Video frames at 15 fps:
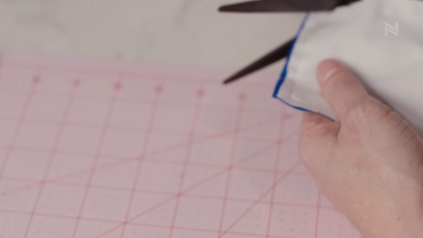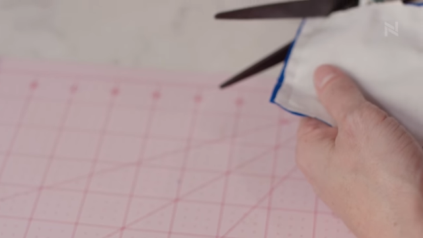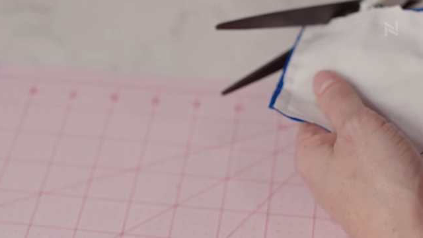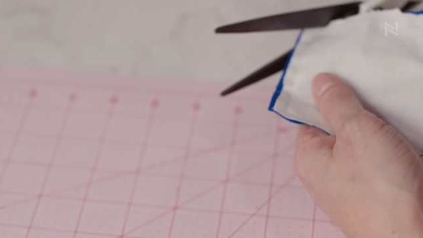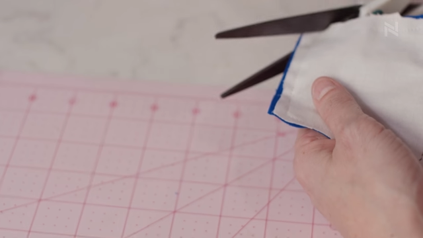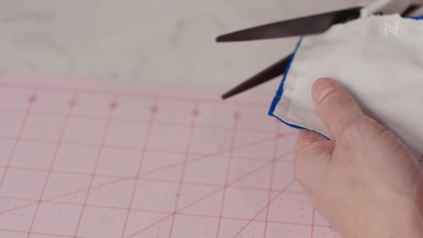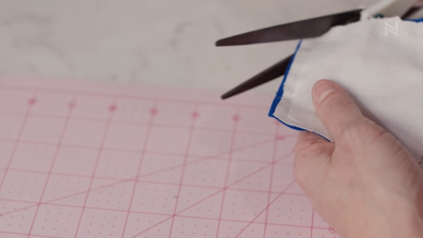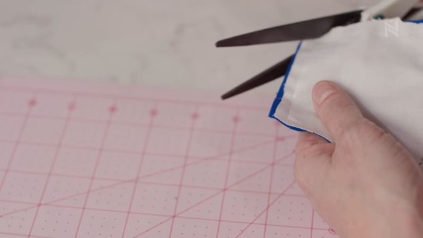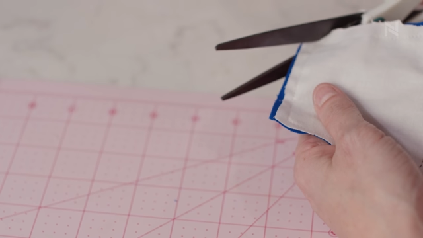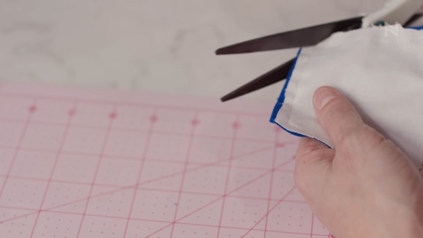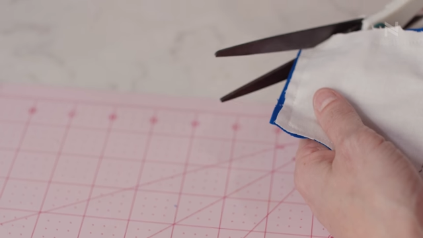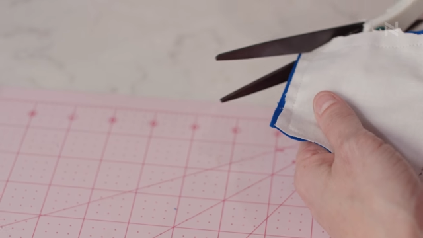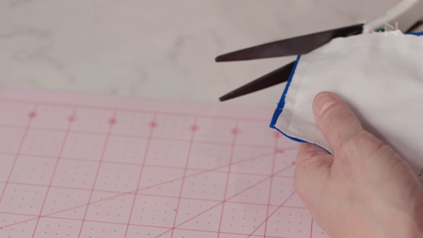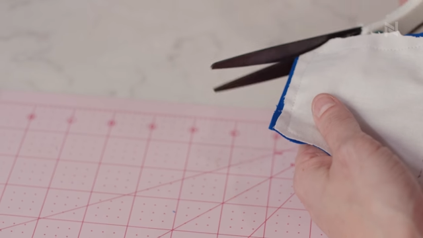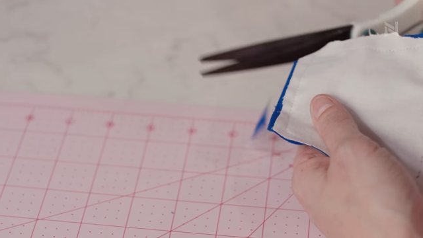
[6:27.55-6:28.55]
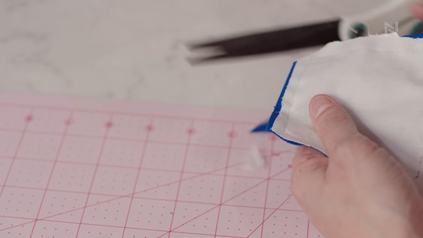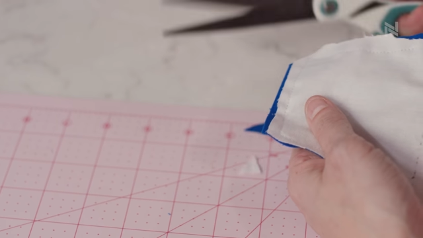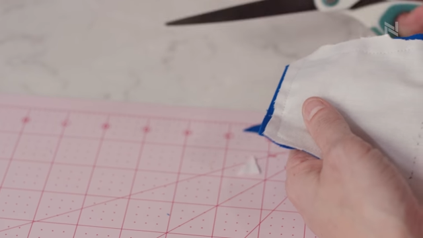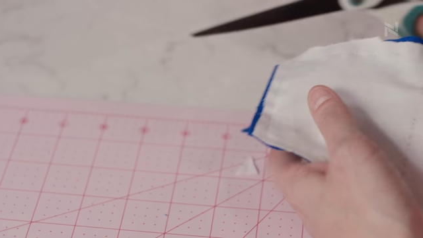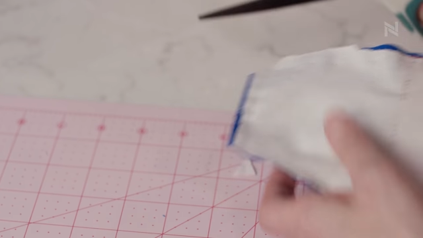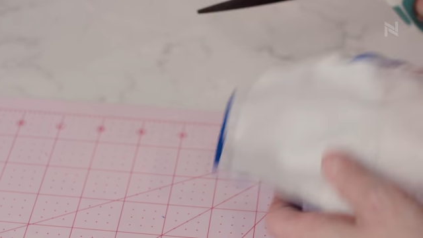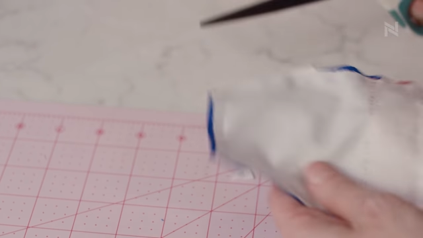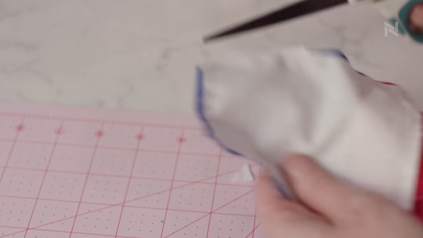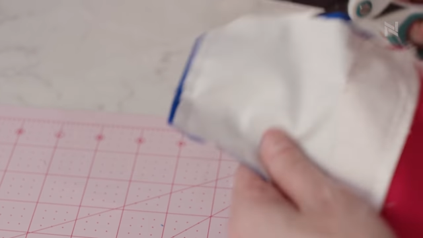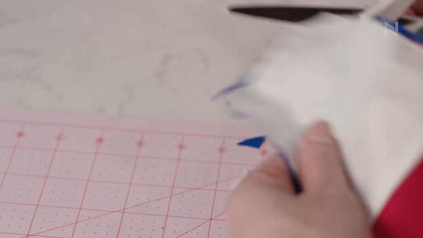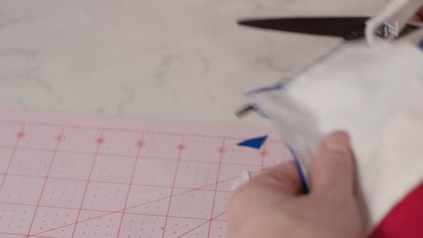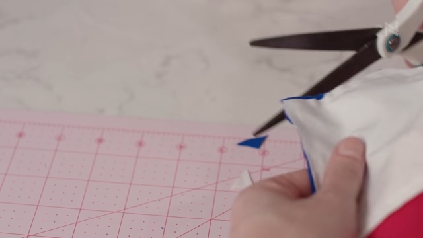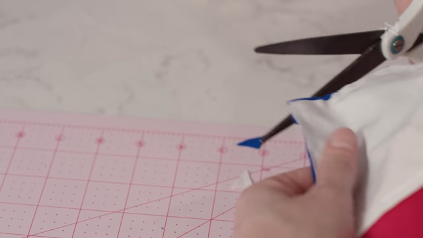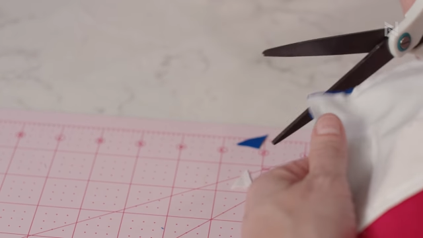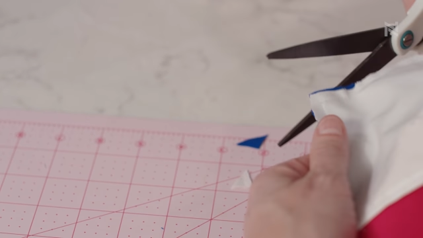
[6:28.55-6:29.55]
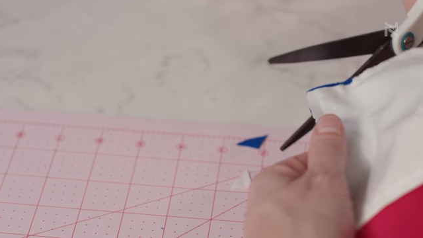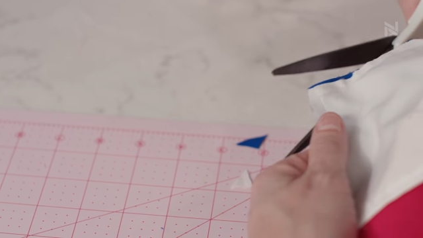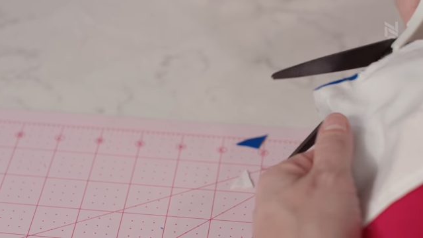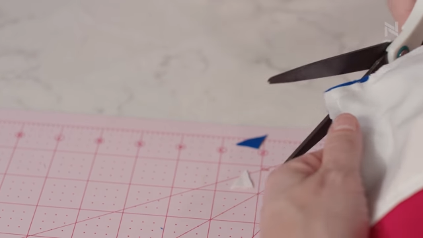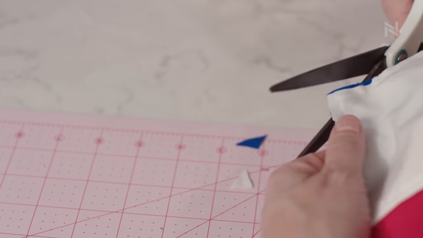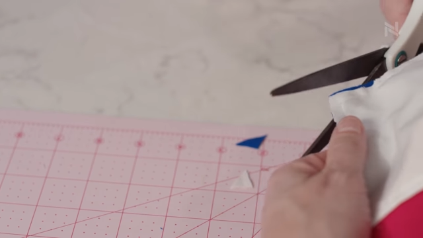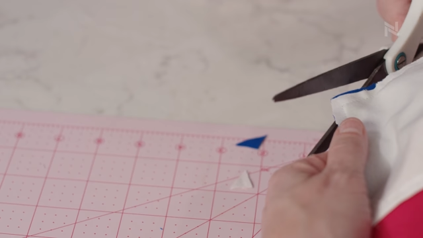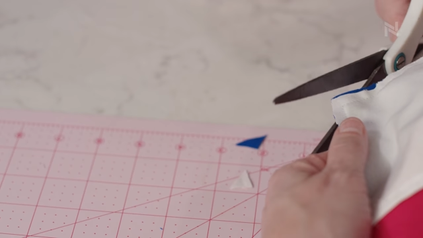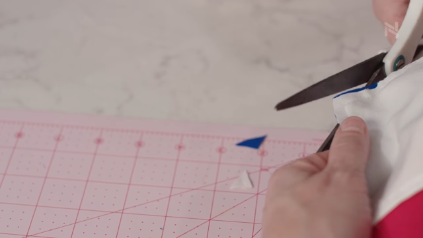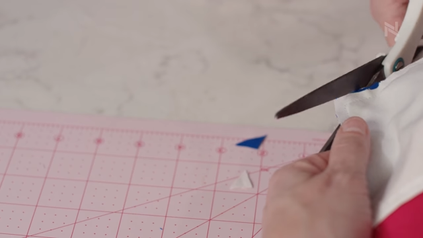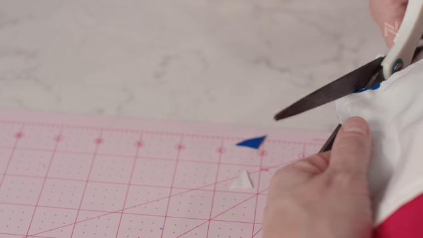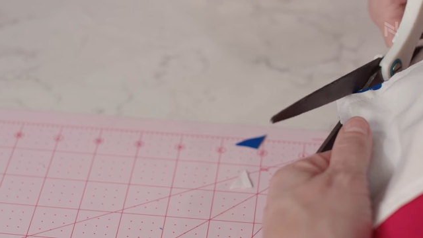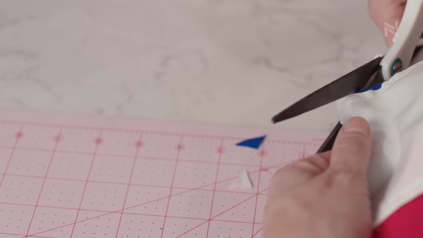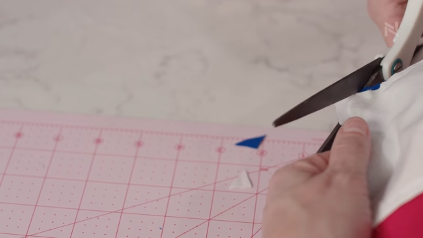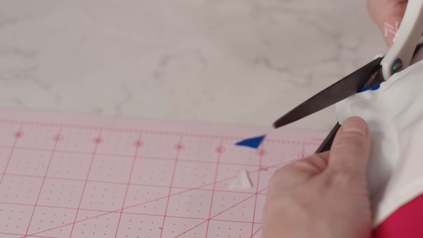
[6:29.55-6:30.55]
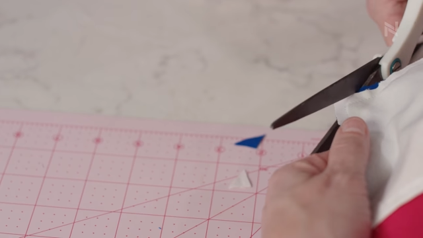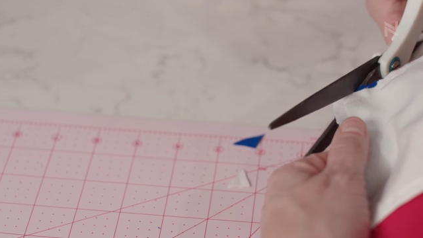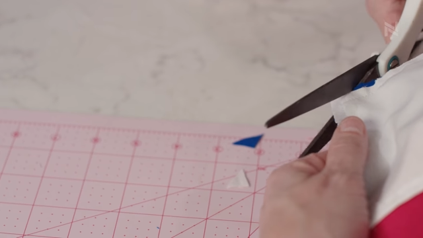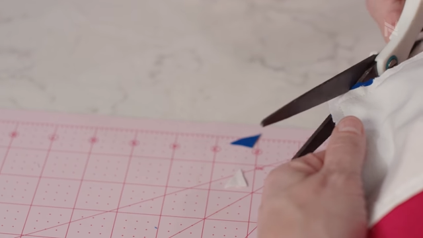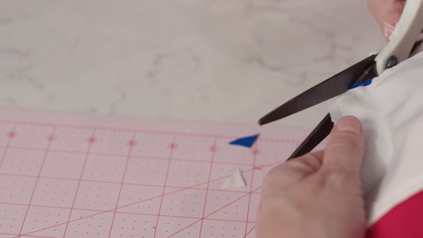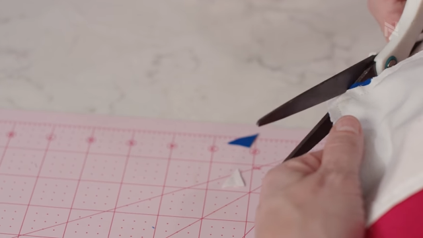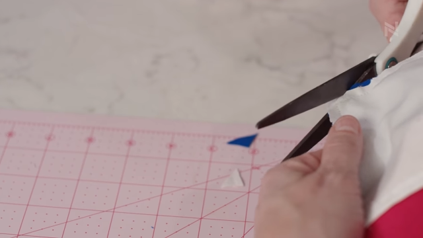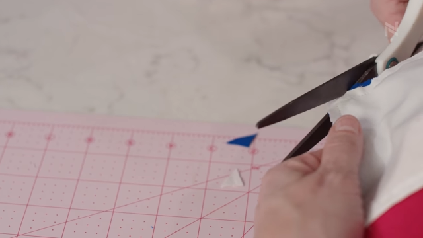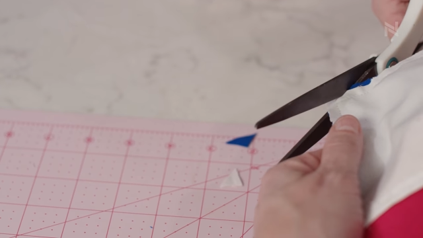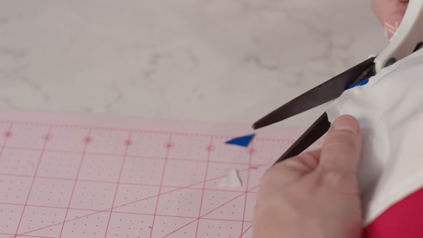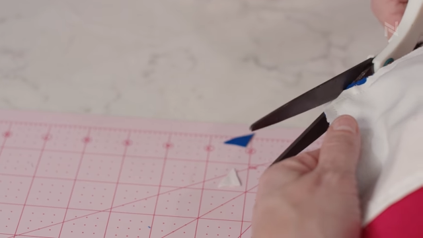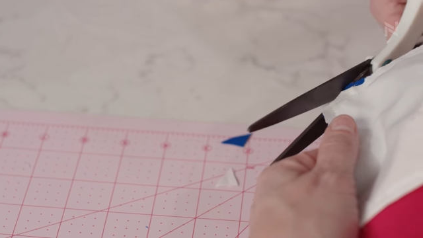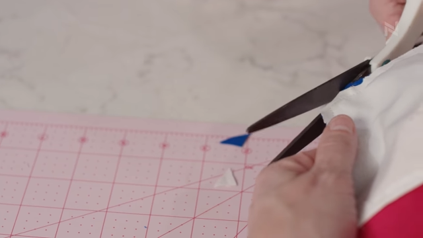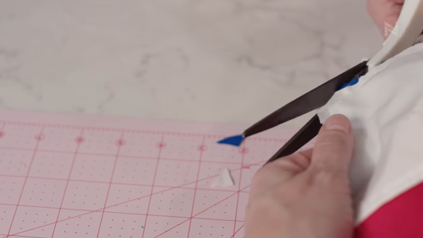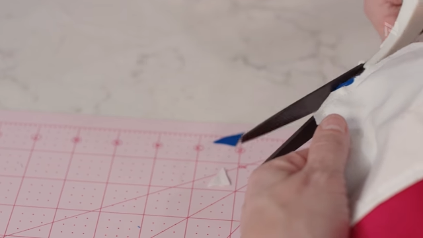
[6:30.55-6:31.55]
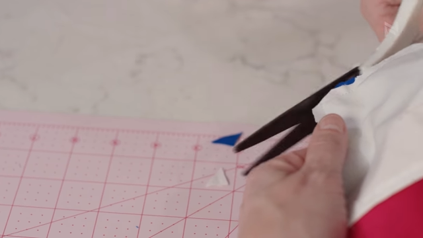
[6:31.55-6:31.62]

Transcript: Nobody's mouth can be seen.